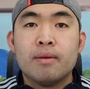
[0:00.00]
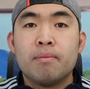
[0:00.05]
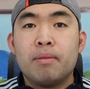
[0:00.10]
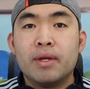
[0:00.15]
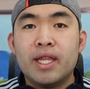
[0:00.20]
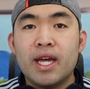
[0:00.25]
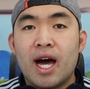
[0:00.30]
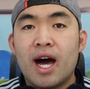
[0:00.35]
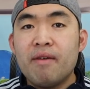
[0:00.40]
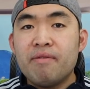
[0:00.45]

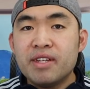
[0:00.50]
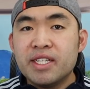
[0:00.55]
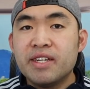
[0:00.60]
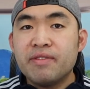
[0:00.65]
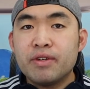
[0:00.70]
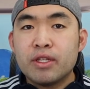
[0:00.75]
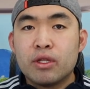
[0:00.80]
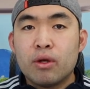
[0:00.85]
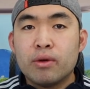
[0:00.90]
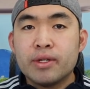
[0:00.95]
But then obviously
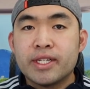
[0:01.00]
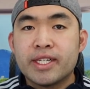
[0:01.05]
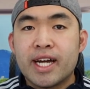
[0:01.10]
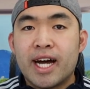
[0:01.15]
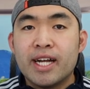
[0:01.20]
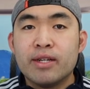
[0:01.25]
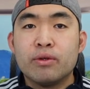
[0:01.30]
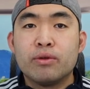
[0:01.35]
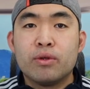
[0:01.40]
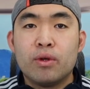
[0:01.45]
for those of you
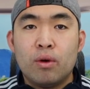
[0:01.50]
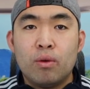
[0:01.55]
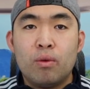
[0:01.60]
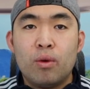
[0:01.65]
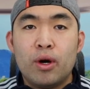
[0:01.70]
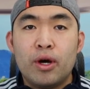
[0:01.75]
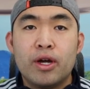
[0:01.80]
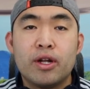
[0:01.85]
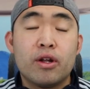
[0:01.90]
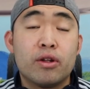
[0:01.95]
guys who don't
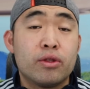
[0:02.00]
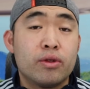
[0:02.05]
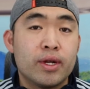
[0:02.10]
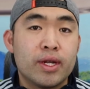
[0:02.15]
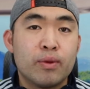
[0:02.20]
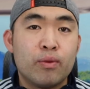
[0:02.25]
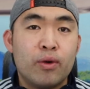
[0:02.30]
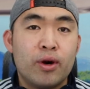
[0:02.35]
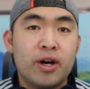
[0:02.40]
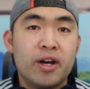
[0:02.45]
want or don't
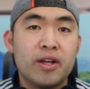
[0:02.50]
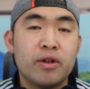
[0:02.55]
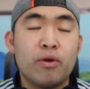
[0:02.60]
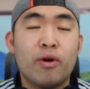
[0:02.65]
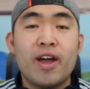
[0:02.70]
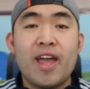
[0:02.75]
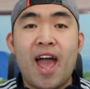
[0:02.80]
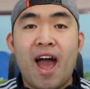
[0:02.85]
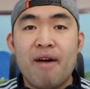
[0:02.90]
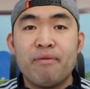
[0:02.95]
need one
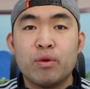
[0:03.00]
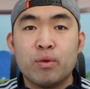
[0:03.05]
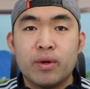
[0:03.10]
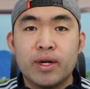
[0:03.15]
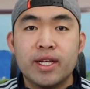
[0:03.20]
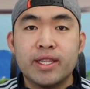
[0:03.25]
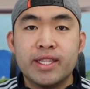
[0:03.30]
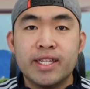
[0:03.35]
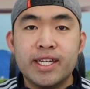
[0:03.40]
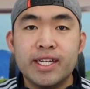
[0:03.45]
or haven't
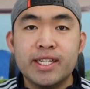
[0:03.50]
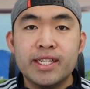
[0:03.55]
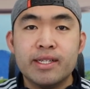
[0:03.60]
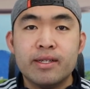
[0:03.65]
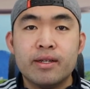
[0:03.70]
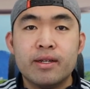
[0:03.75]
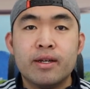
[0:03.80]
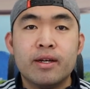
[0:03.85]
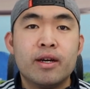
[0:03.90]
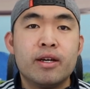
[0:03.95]
one of these,
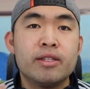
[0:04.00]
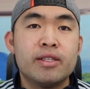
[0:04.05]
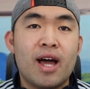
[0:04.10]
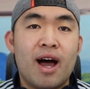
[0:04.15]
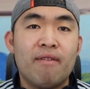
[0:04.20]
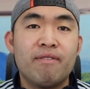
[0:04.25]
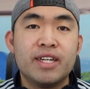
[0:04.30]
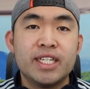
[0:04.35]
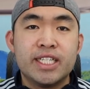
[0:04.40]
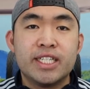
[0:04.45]
then
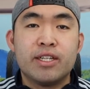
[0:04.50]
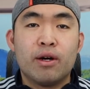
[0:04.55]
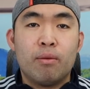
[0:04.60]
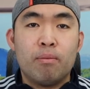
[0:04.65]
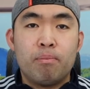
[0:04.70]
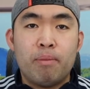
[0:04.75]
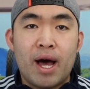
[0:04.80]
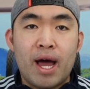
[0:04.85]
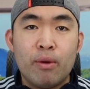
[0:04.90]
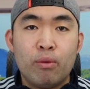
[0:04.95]
obviously
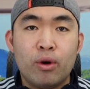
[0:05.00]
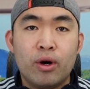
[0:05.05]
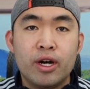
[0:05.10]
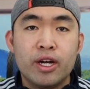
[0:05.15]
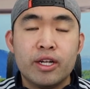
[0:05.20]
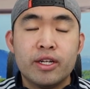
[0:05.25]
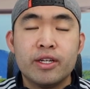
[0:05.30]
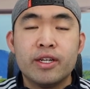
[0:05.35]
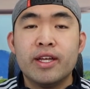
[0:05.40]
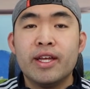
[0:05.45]
don't buy
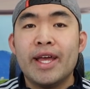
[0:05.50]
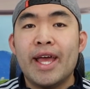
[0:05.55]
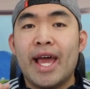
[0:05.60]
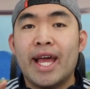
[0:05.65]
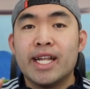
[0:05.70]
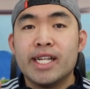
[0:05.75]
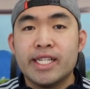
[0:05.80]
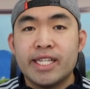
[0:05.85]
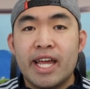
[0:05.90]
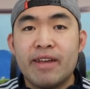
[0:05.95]
one
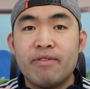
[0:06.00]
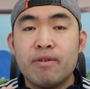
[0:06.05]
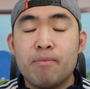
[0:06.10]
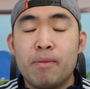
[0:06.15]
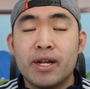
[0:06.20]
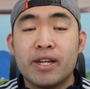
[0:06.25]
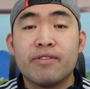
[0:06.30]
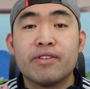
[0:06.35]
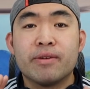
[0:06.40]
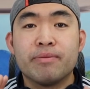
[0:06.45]
and save your
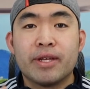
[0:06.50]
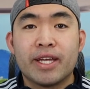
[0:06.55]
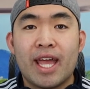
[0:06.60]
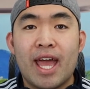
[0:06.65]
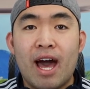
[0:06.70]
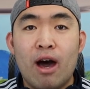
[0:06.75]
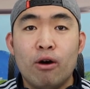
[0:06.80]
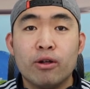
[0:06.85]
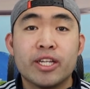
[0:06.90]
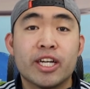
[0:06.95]
money for something
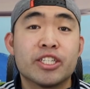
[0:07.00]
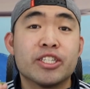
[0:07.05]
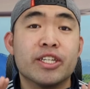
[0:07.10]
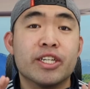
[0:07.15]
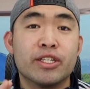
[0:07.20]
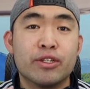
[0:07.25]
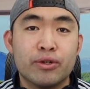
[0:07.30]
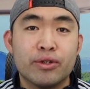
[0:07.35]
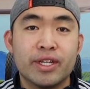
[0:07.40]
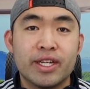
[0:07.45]
else
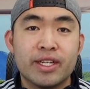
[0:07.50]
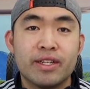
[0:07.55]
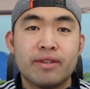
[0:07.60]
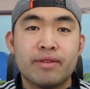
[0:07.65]
actually do need.